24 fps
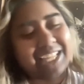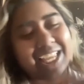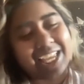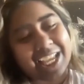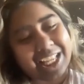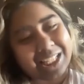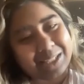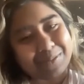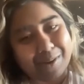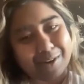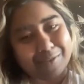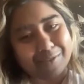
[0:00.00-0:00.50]

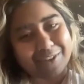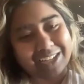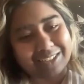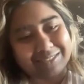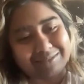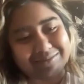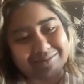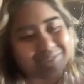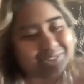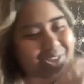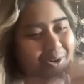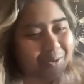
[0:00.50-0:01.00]
it's perfect,
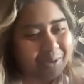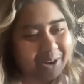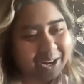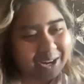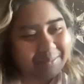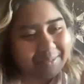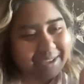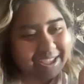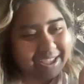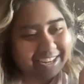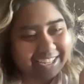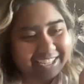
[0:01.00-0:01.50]
don't worry
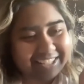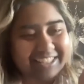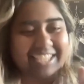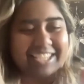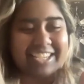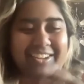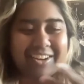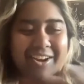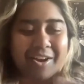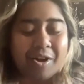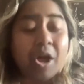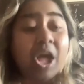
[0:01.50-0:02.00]
about it. Like,
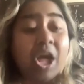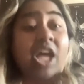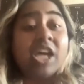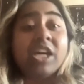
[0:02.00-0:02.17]
like it's